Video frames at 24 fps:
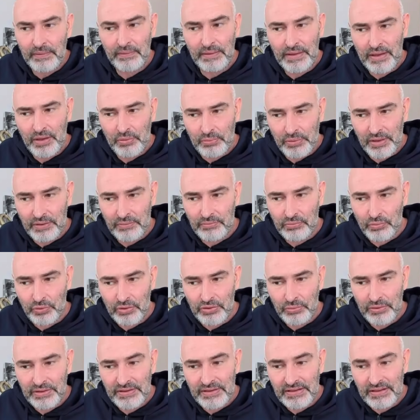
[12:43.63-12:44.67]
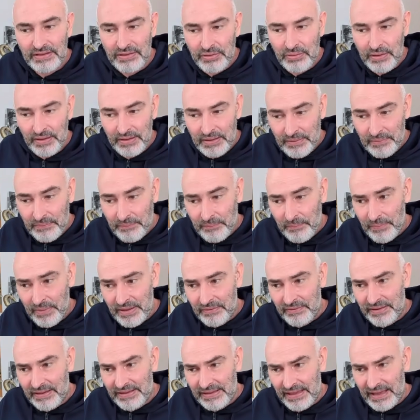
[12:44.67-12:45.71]
He'll reinforce with c3, but
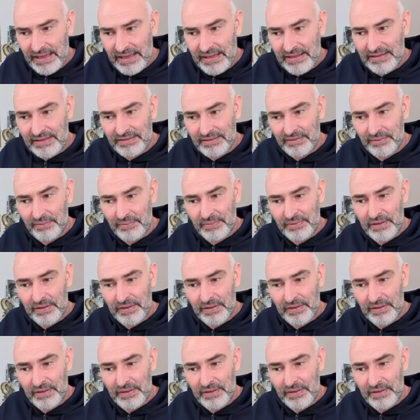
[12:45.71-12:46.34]
if he takes,